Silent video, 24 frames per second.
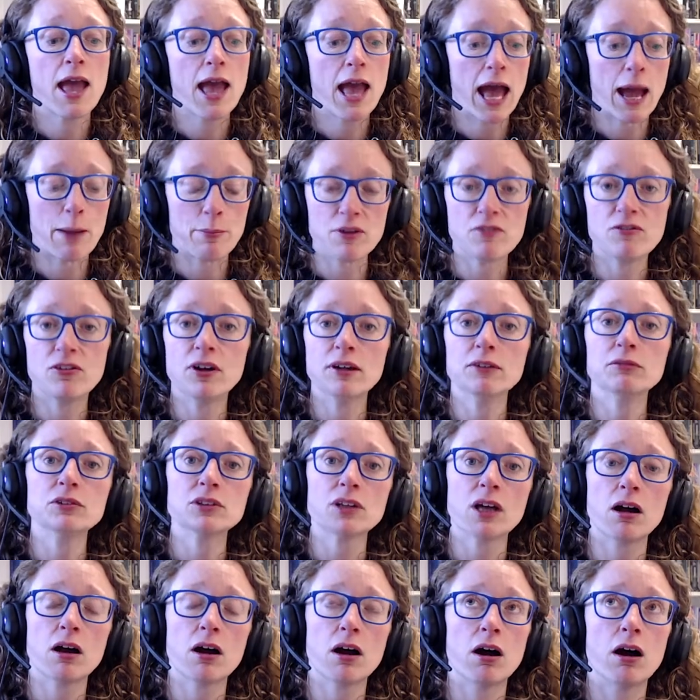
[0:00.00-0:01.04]
And we found
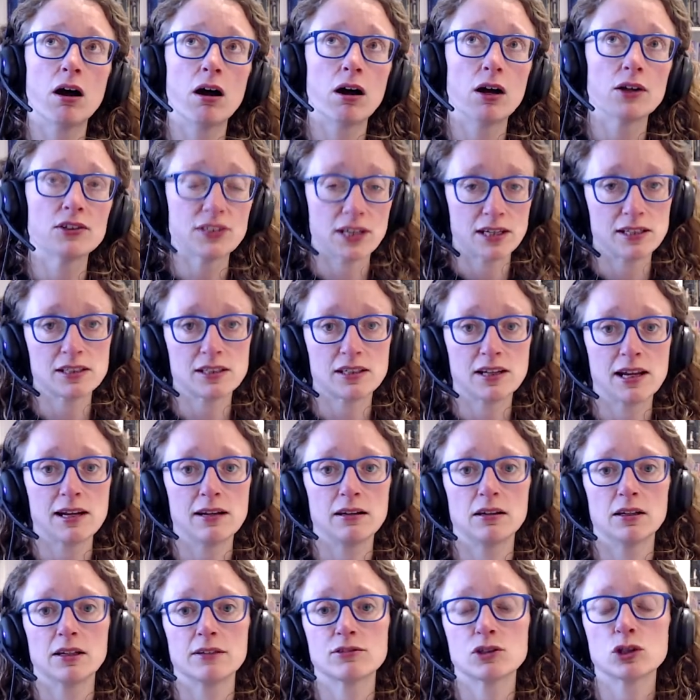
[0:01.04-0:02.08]
our day to day
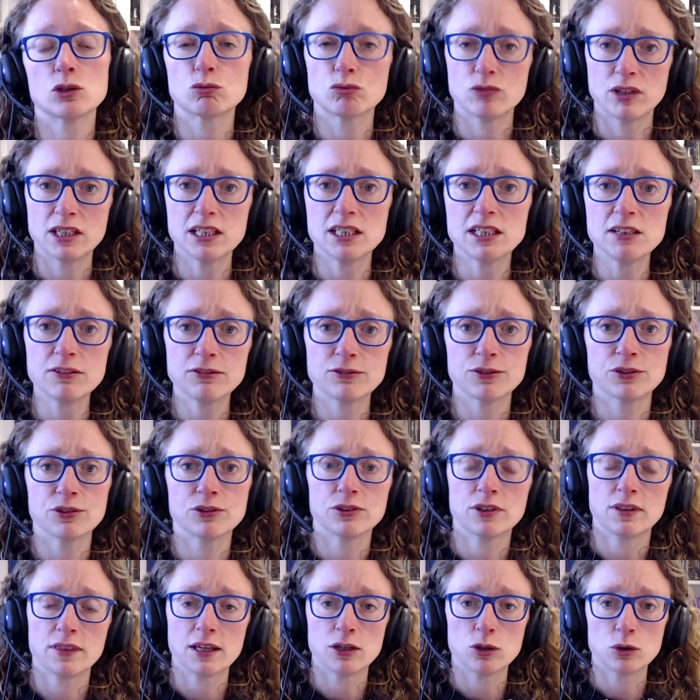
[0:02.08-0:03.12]
lives look really different
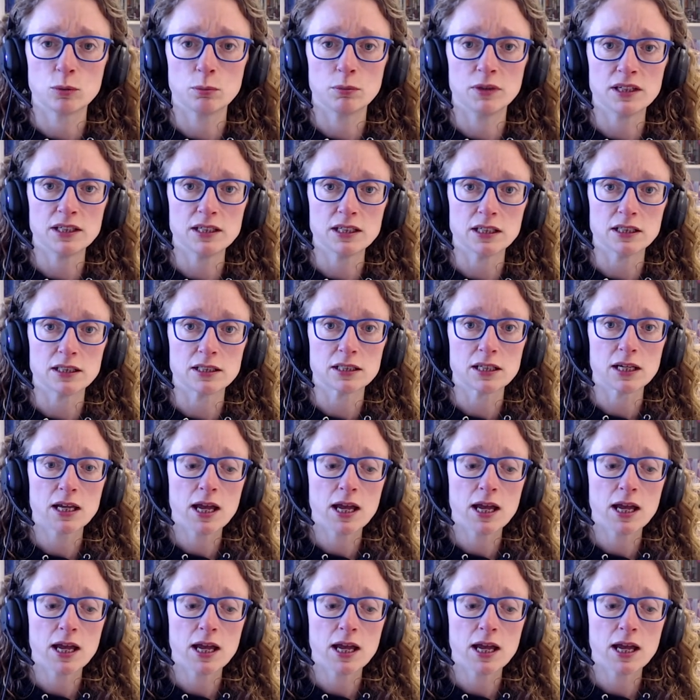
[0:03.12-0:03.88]
than they normally did.